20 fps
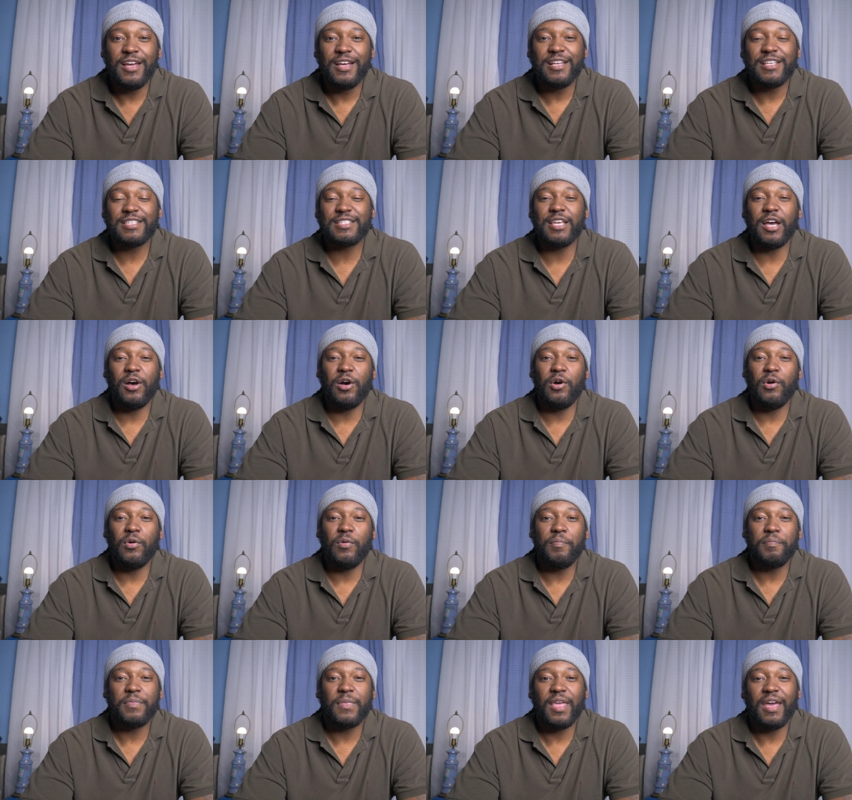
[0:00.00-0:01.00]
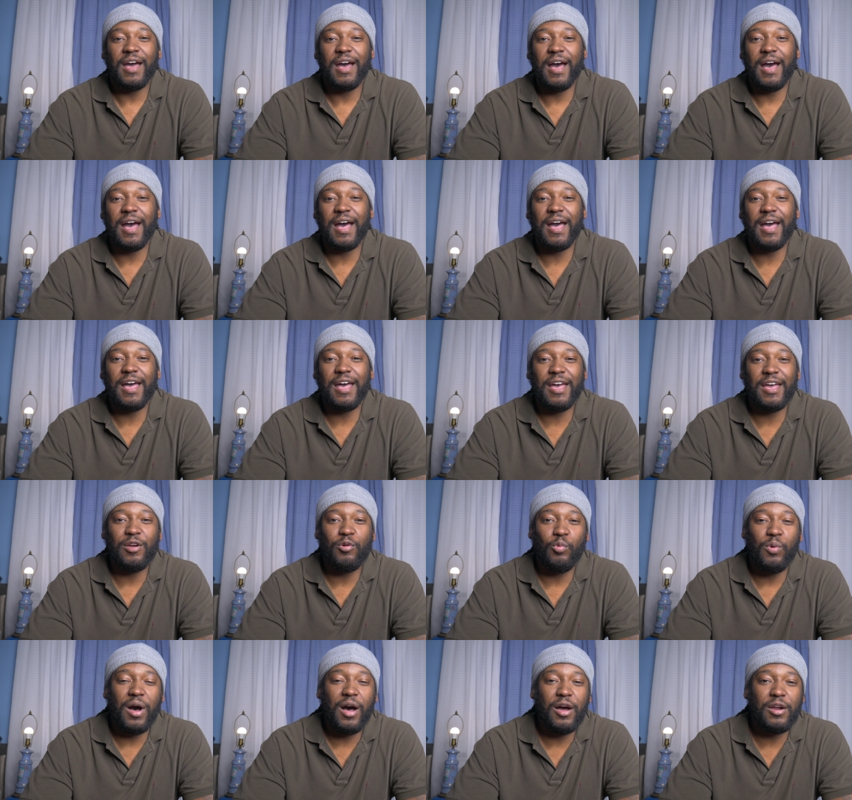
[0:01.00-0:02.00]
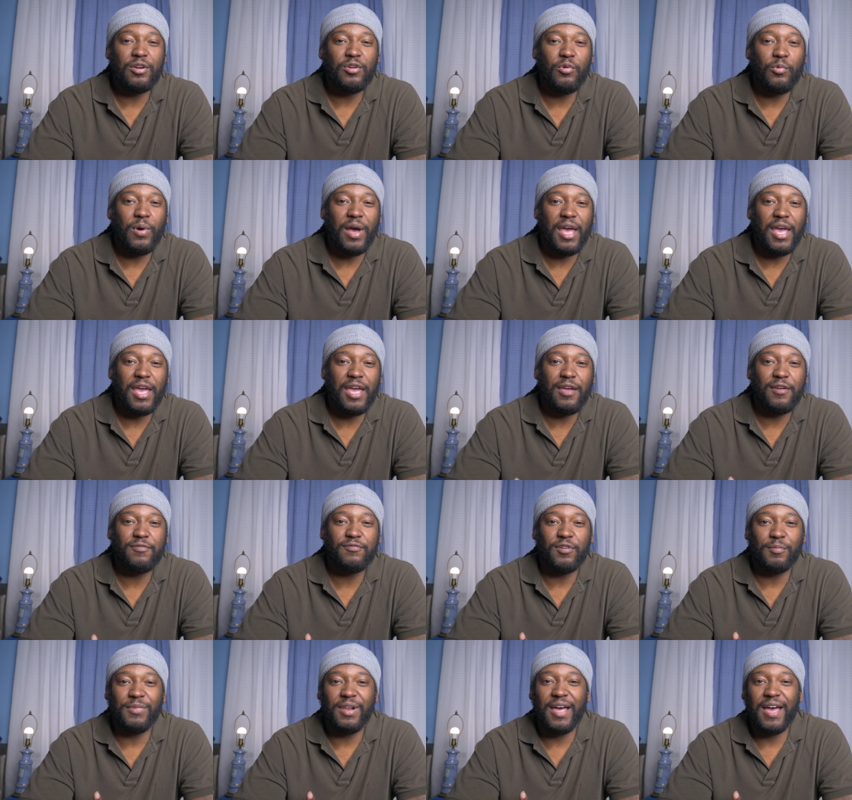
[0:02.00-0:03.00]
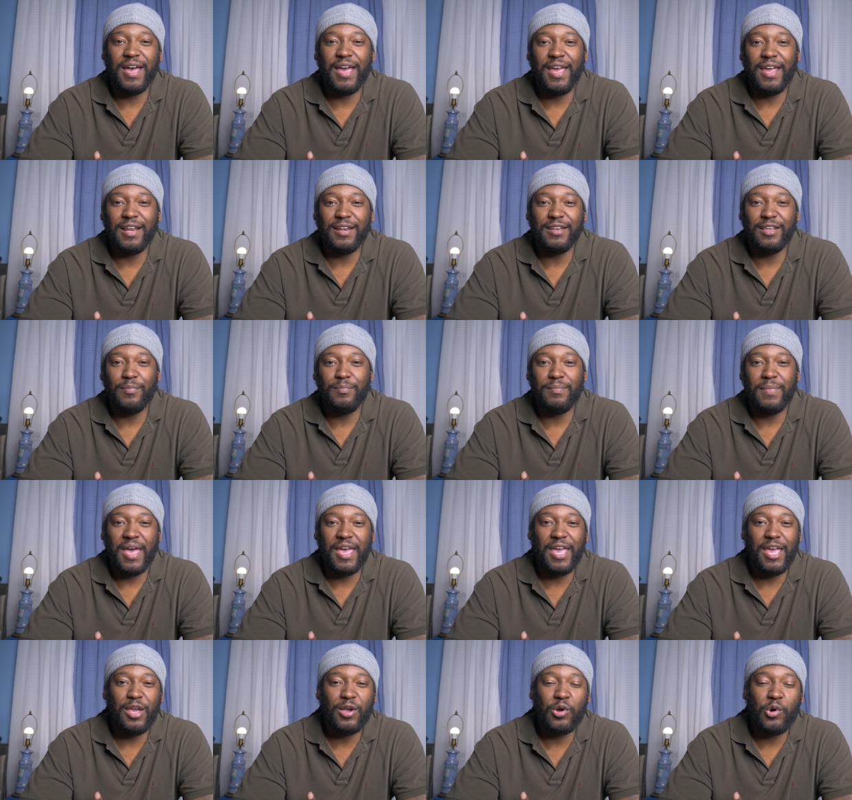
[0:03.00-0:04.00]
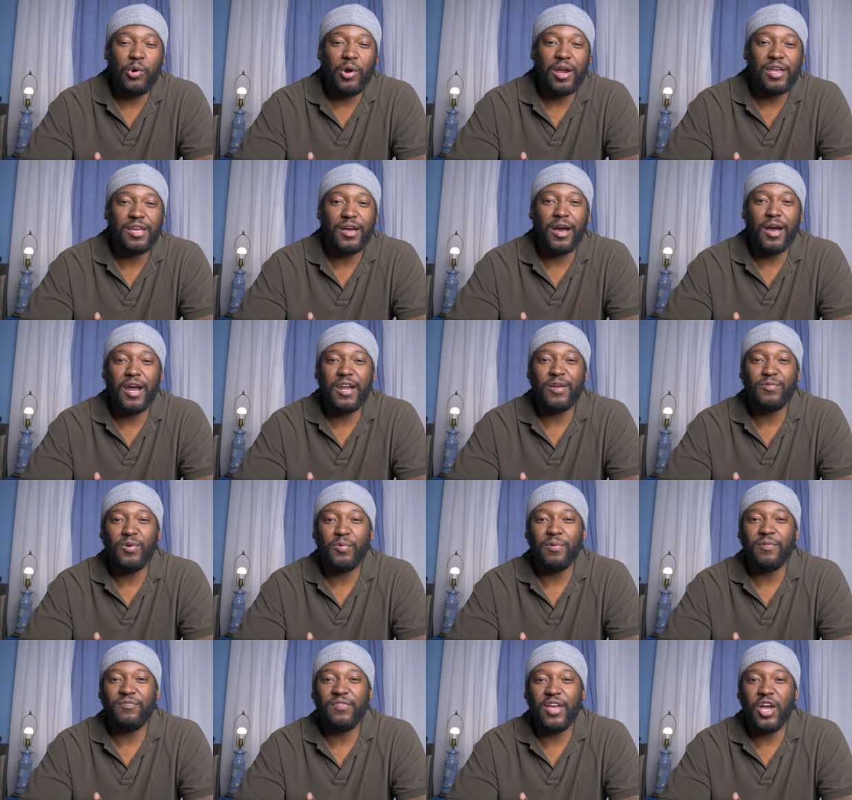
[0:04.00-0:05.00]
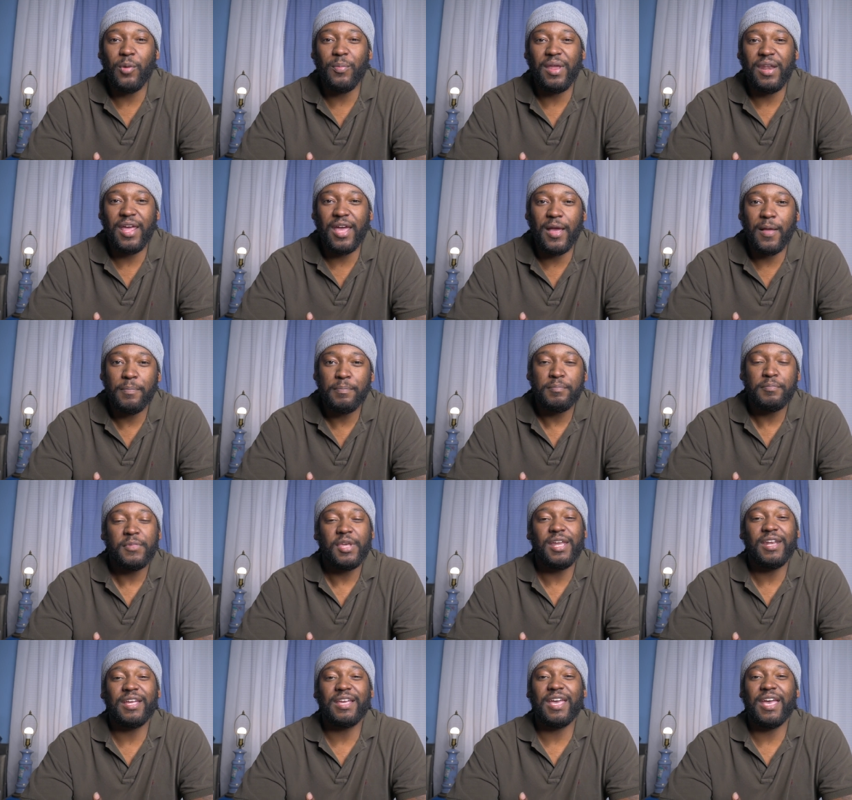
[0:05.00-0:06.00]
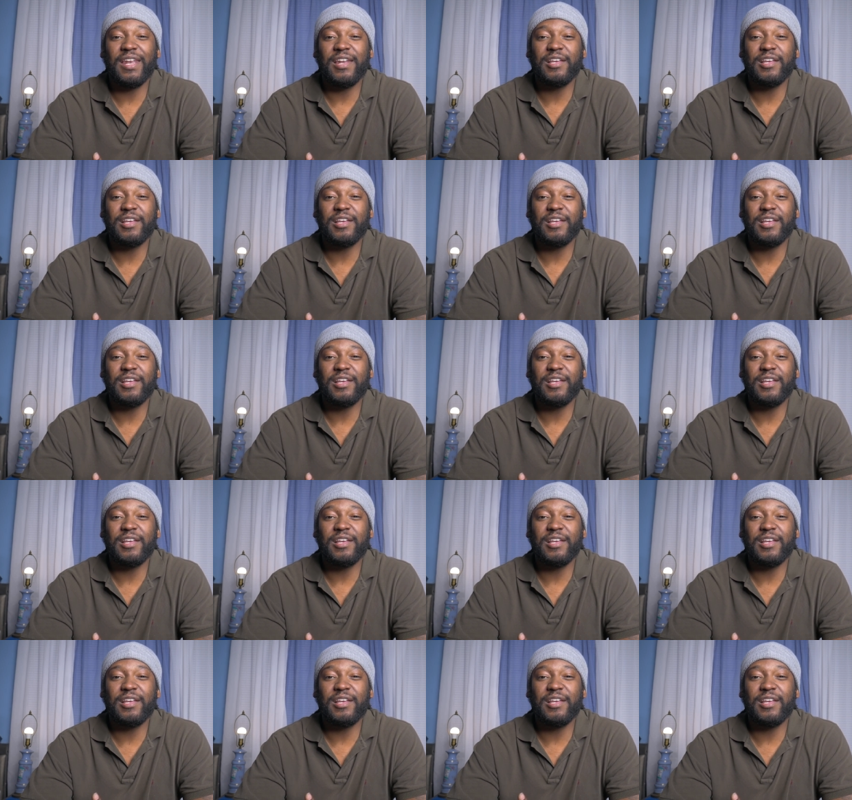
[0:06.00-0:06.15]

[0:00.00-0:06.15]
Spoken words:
So I walked away from like the main courtyard that we were filming at, and again,